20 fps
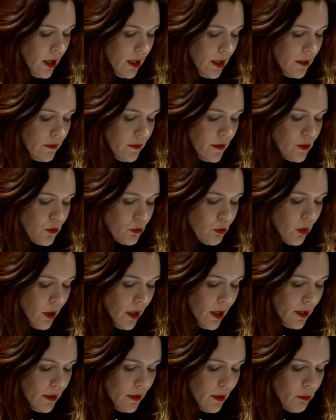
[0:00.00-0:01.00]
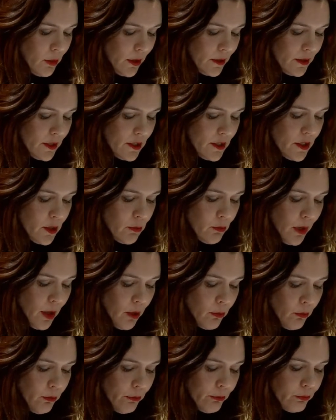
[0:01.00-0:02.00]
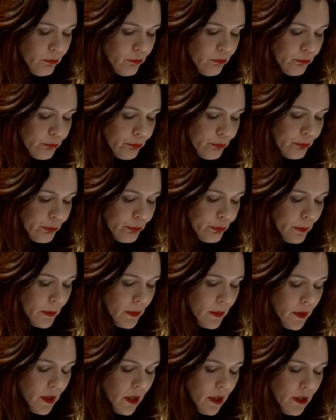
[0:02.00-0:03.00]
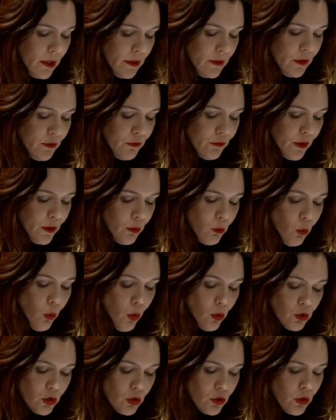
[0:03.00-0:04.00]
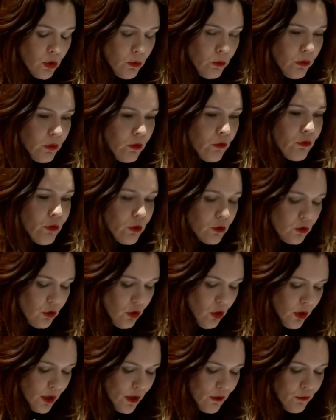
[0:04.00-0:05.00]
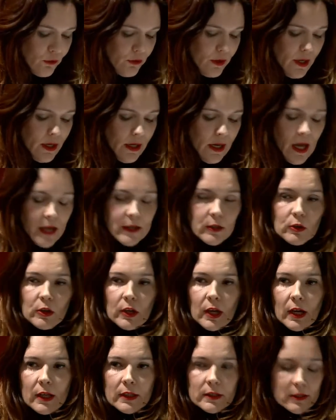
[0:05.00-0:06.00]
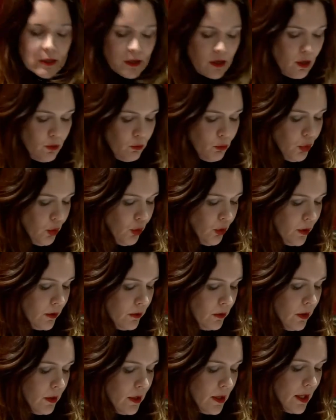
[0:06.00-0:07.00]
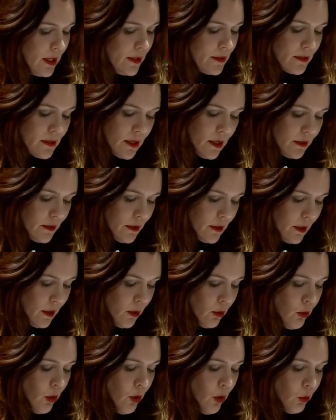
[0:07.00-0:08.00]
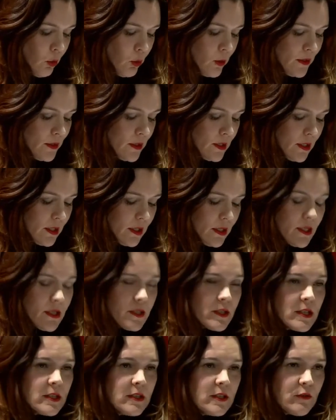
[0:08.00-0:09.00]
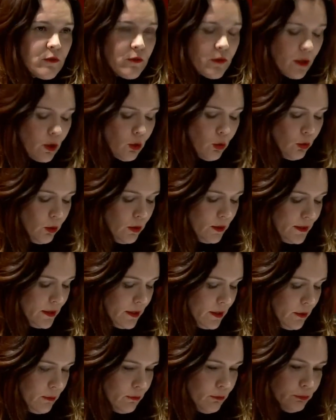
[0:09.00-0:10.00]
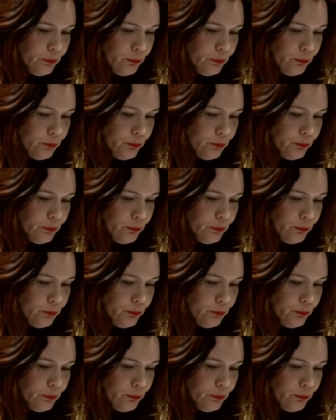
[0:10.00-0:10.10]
In this way, the participants in different workshops, photography, linocut, dry point, etc., with increasing difficulty.